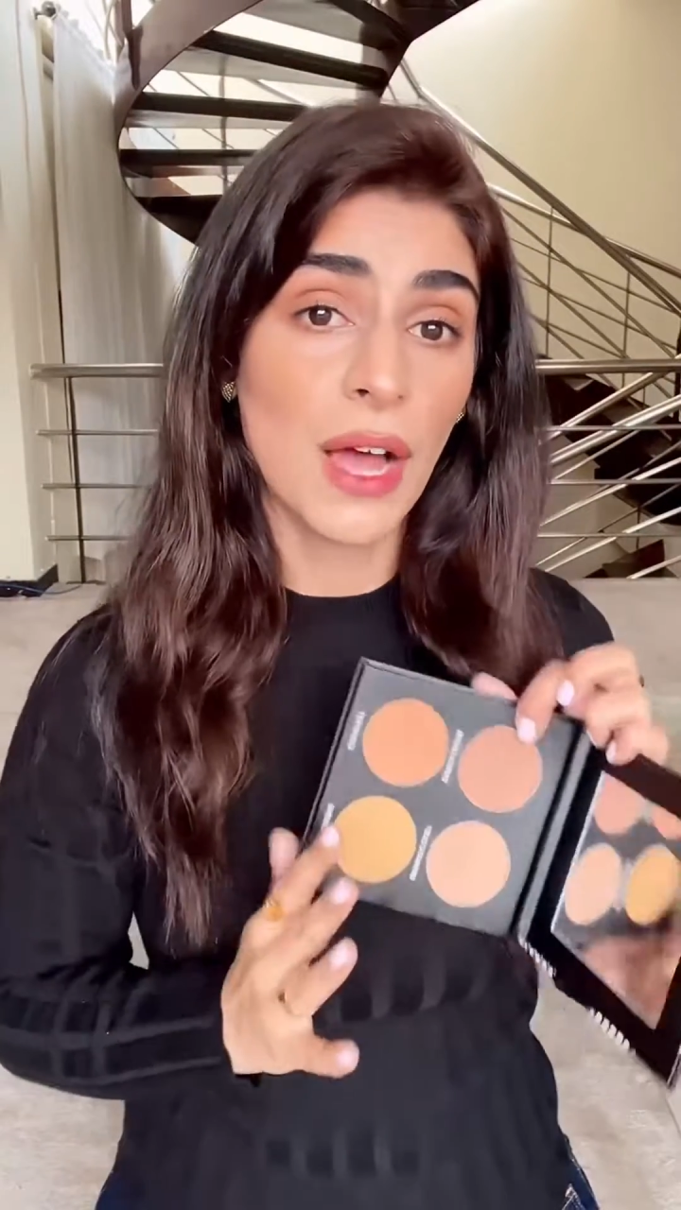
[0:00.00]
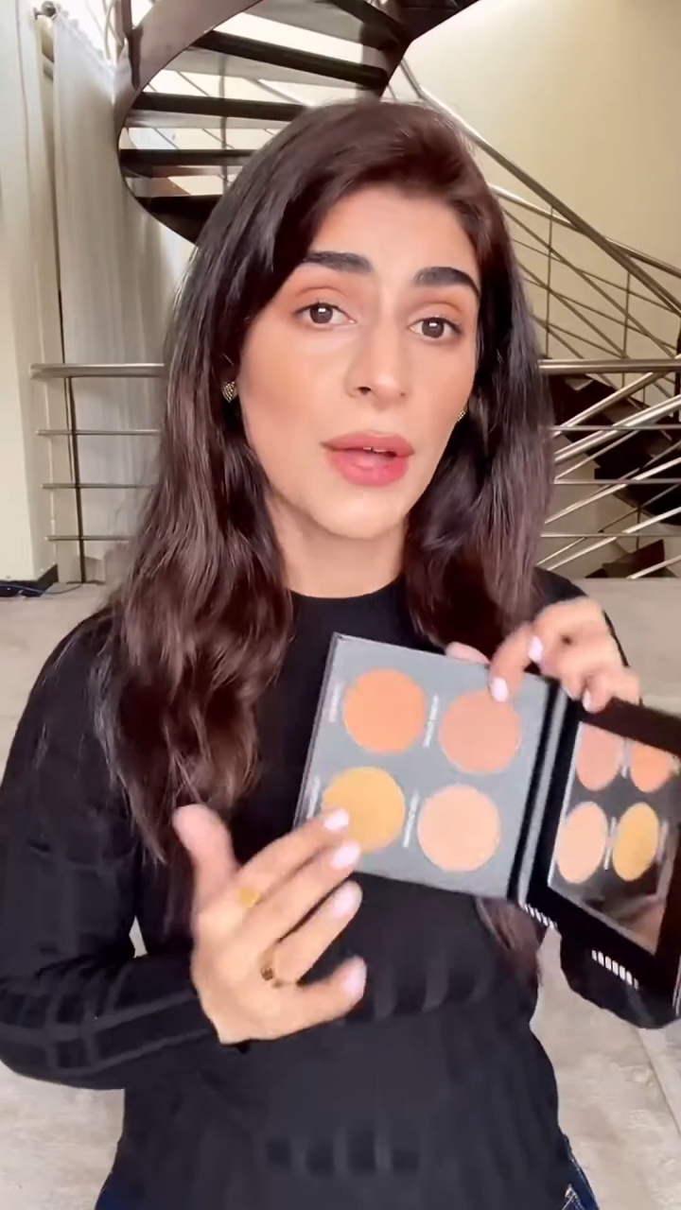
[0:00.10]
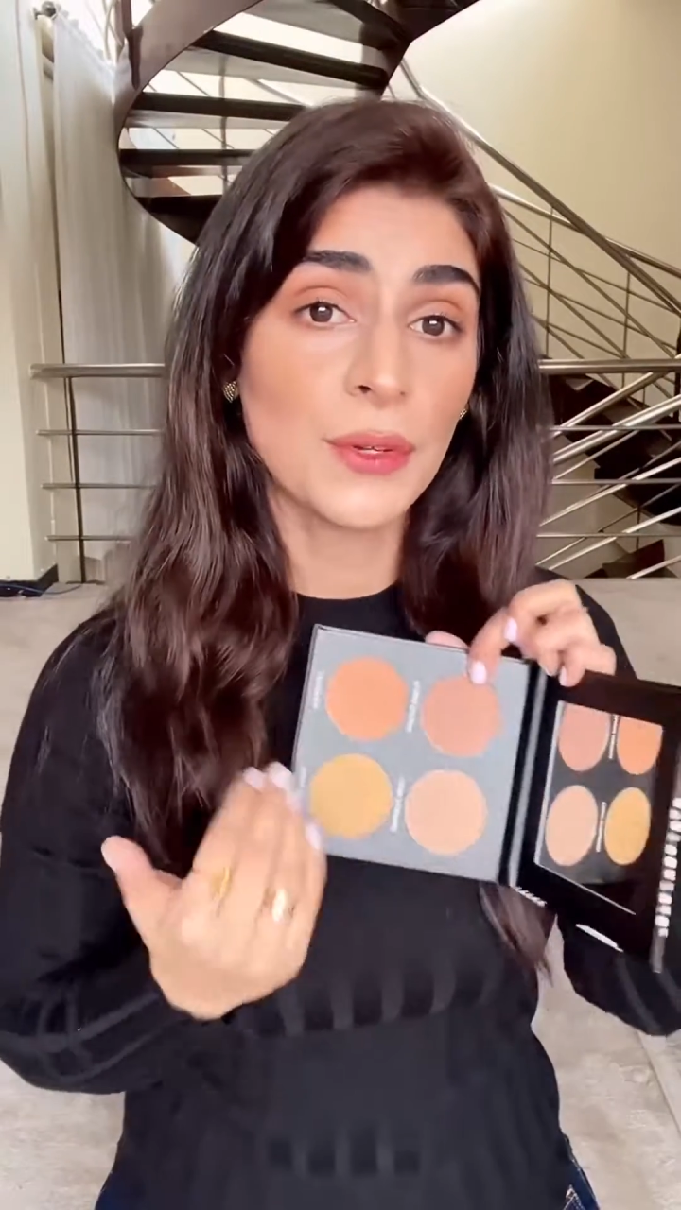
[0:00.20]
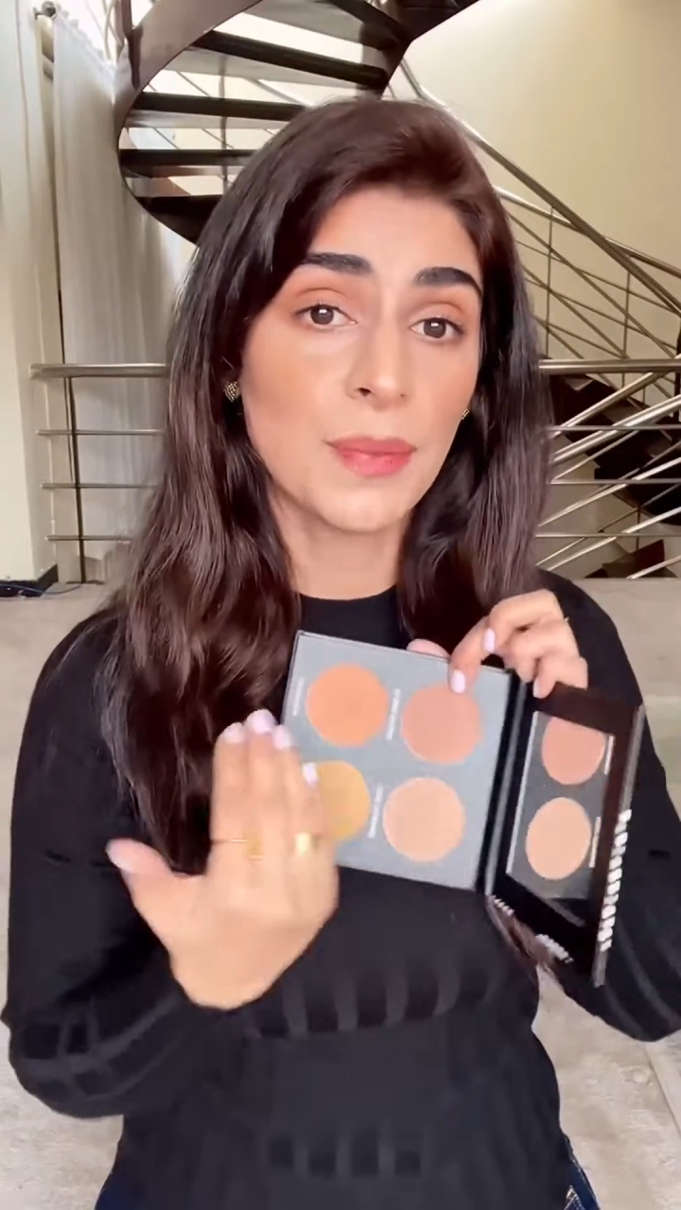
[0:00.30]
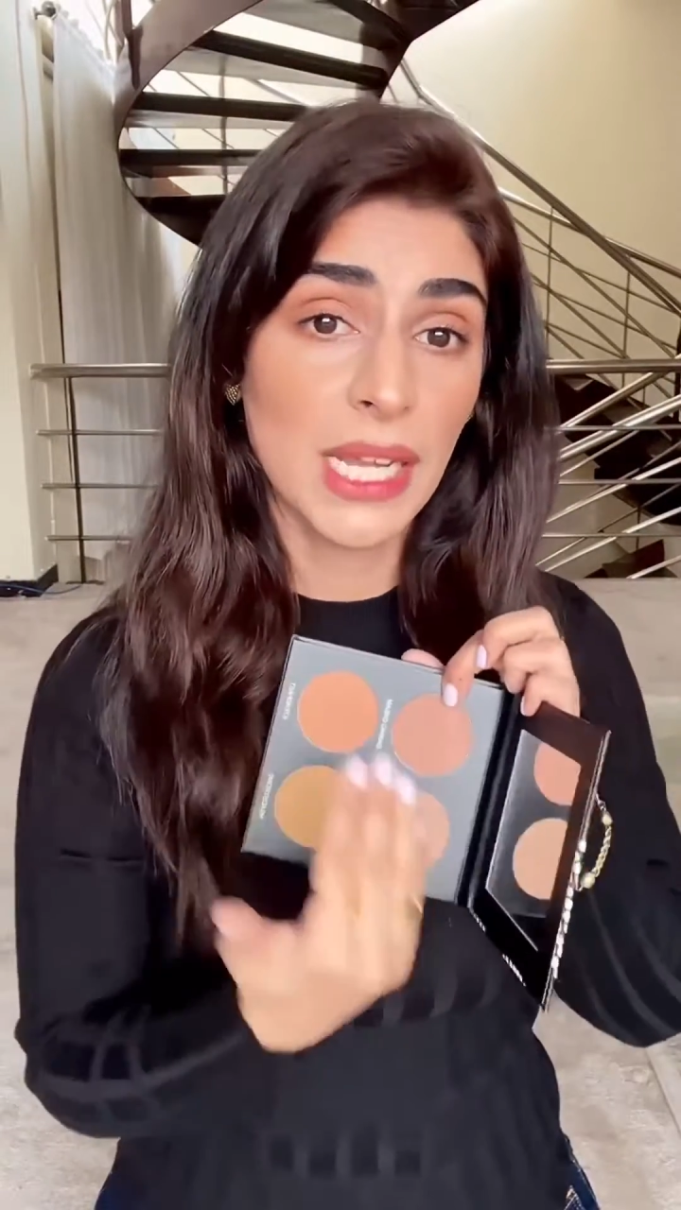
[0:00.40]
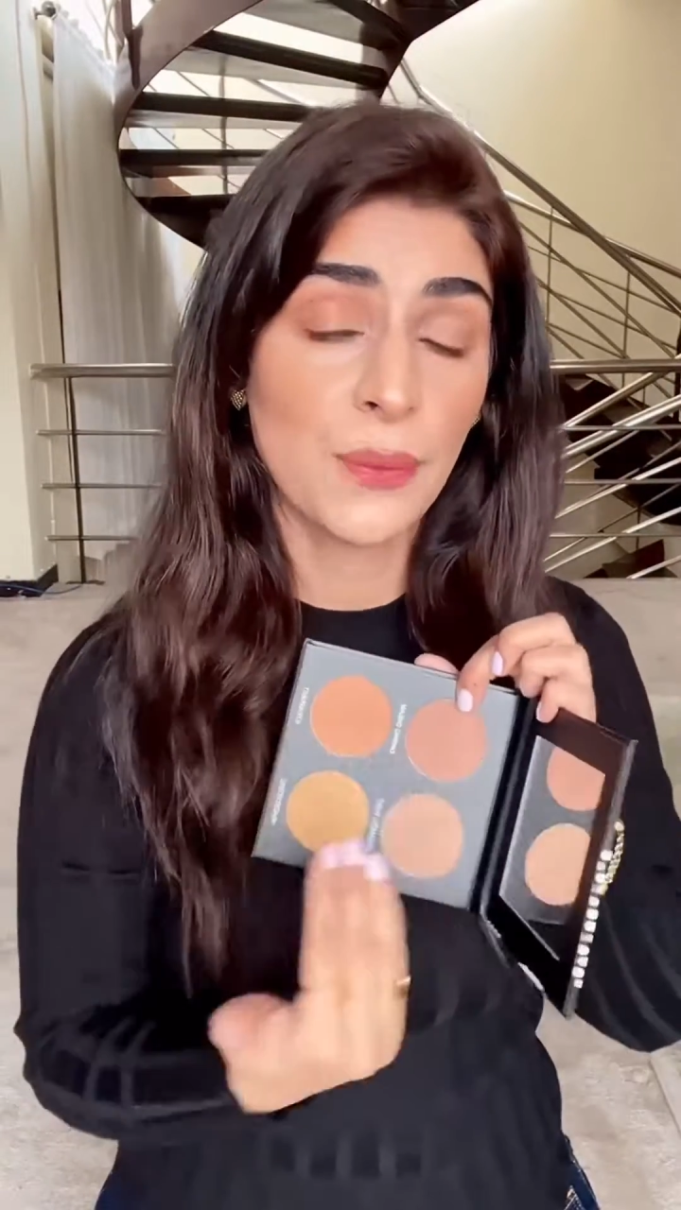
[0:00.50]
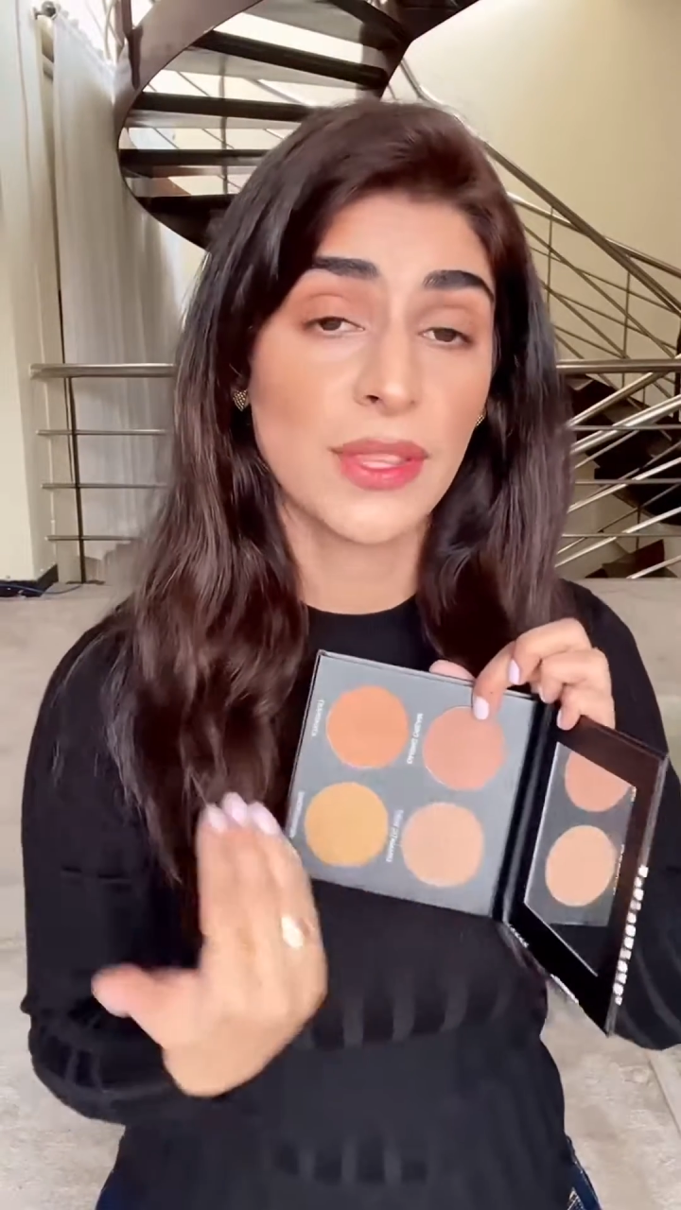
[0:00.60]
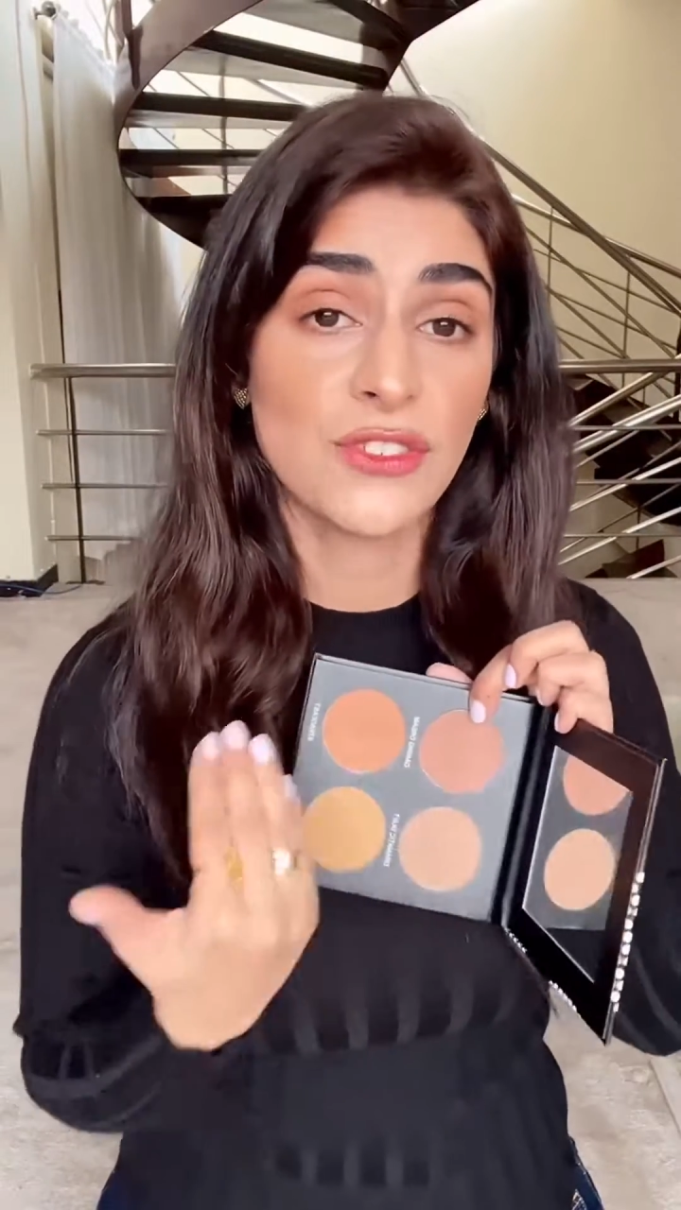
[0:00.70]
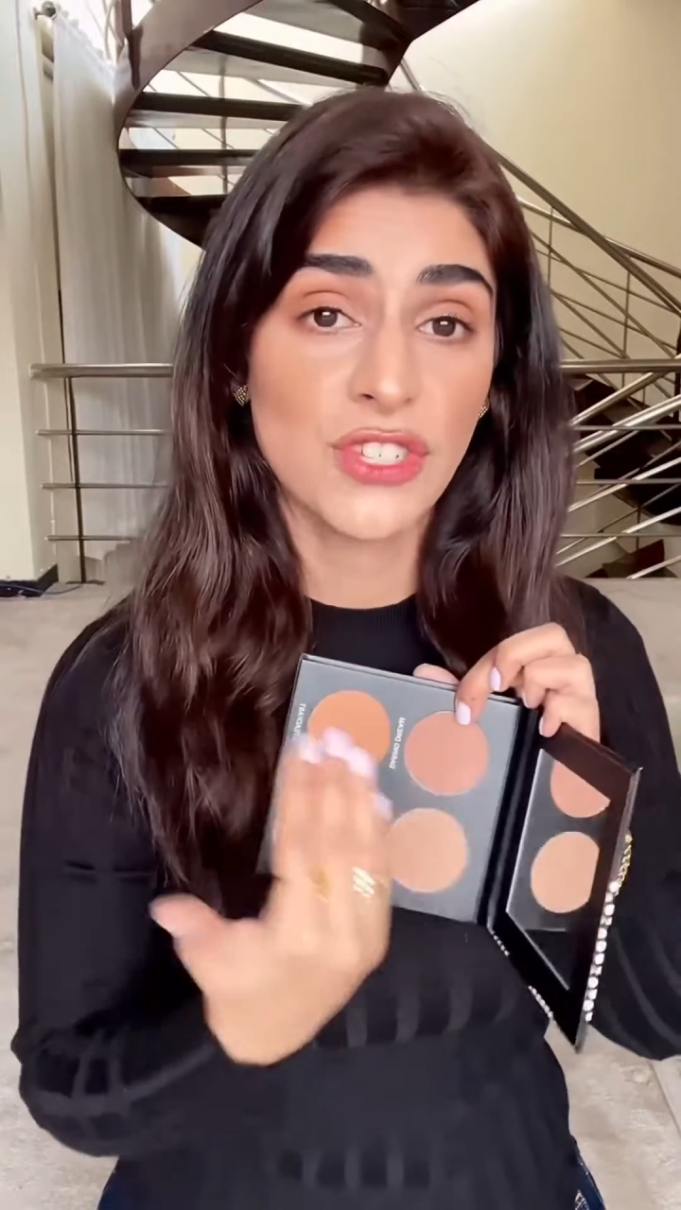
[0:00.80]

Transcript: how to play with